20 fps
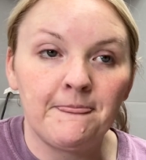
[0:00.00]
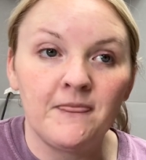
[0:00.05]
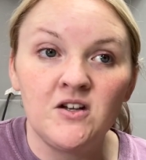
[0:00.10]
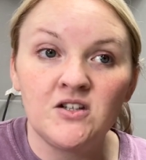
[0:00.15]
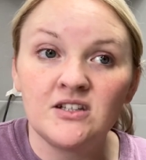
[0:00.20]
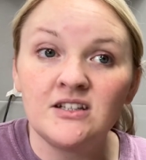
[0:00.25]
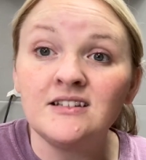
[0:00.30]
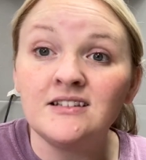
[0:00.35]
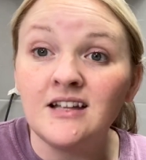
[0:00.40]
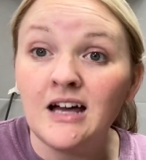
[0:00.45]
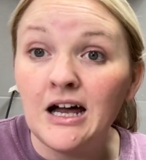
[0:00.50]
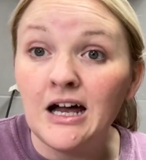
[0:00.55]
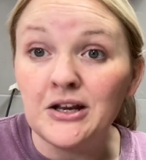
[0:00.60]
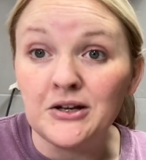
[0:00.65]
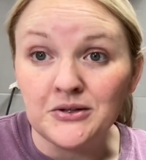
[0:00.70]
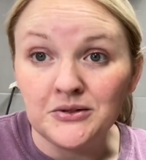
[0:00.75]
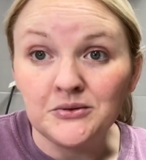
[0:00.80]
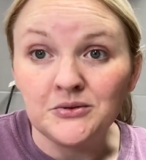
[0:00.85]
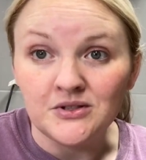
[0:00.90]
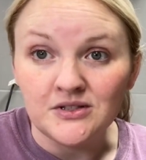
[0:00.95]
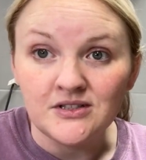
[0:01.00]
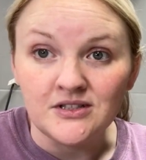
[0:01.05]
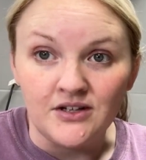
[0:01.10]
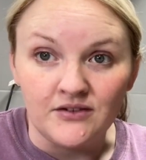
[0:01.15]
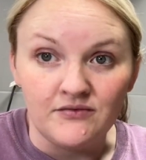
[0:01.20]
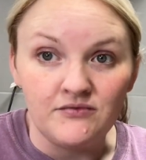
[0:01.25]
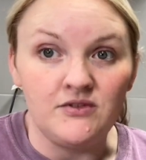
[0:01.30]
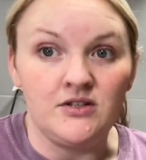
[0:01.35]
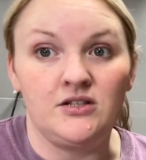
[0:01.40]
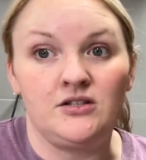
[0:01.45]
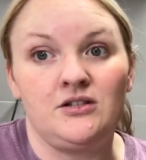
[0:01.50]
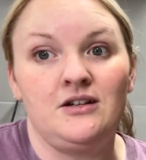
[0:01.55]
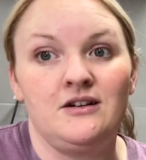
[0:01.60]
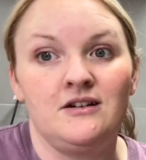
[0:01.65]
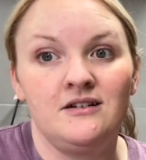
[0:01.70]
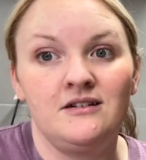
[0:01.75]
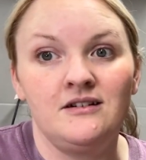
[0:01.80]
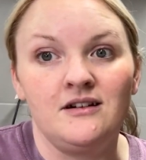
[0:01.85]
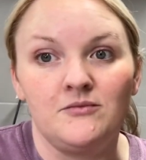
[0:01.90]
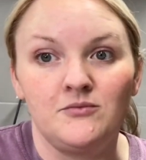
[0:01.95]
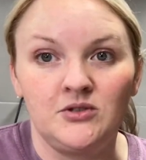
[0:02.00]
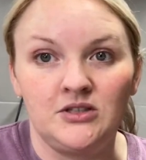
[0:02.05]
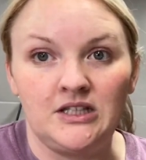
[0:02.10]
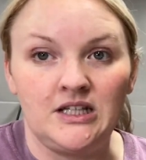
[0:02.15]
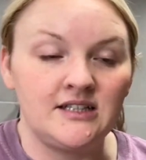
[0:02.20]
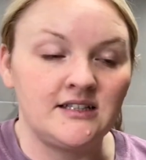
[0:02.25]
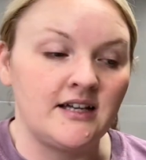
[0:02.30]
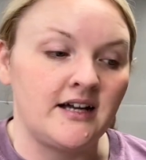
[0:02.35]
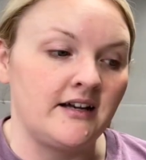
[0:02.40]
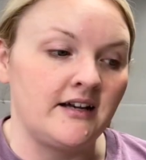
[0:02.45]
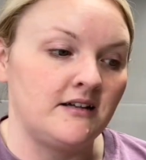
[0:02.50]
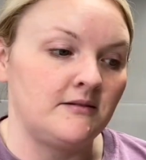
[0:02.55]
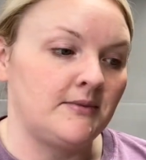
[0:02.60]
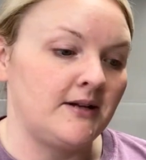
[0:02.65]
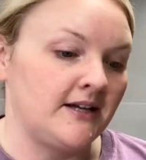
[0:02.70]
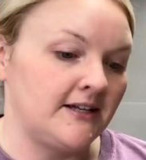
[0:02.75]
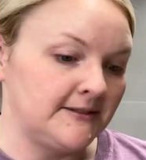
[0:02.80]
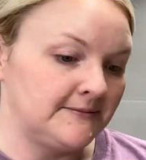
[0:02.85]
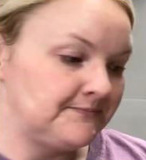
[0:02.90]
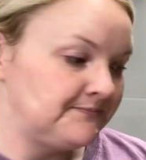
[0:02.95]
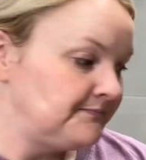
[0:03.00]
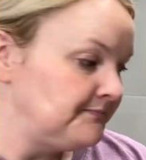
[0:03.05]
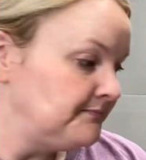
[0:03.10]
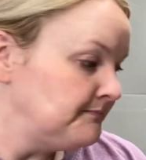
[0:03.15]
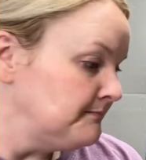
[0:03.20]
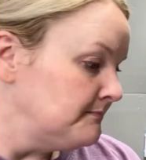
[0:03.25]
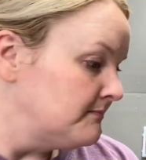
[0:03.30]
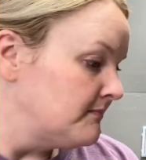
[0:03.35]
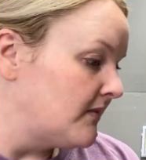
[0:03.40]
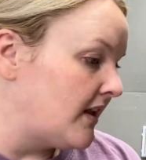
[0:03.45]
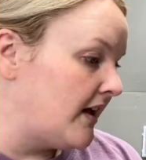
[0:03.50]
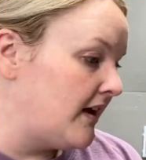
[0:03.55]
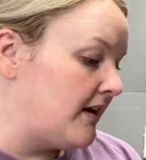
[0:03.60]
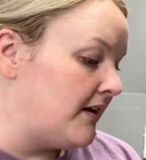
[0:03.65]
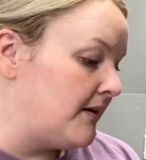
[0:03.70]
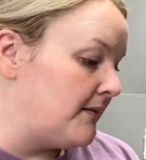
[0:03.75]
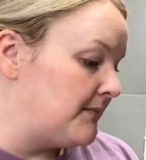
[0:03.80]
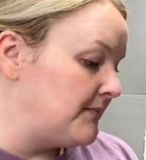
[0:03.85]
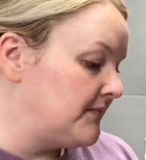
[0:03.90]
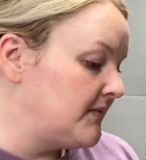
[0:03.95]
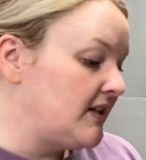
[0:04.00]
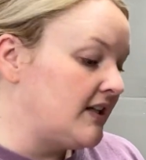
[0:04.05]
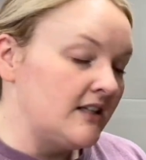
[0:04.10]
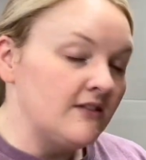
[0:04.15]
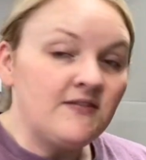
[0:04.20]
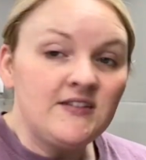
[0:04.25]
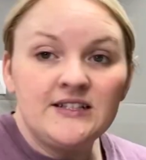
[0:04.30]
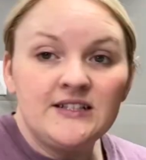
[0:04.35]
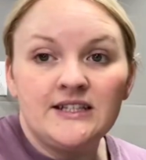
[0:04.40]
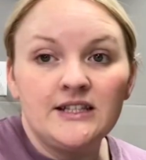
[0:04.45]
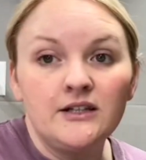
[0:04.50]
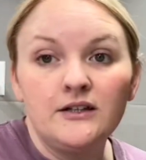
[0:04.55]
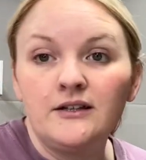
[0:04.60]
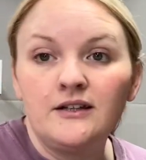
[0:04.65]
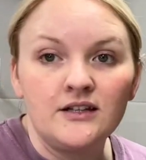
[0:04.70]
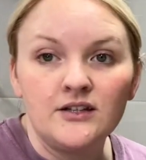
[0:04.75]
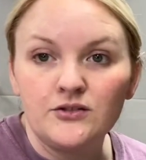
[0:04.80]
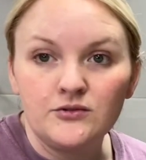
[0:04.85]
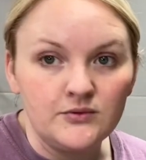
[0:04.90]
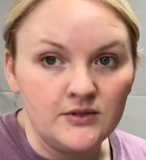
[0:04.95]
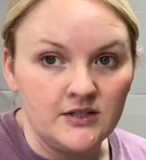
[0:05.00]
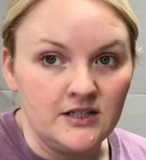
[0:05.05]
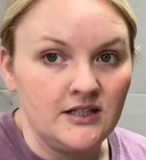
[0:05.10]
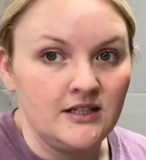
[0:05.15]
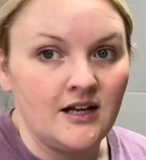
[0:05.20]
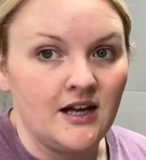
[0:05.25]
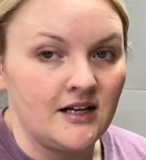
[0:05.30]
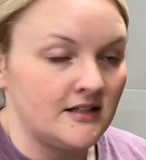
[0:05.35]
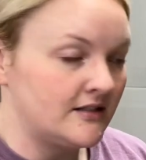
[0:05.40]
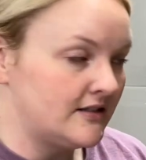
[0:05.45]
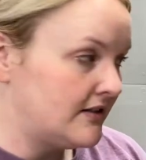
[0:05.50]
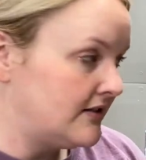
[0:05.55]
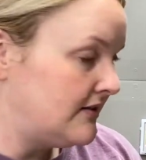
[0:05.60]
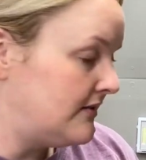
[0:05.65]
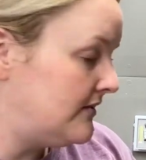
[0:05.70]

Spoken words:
there's a lot of cool stuff this year. I'm really excited about it. And the facility is really nice.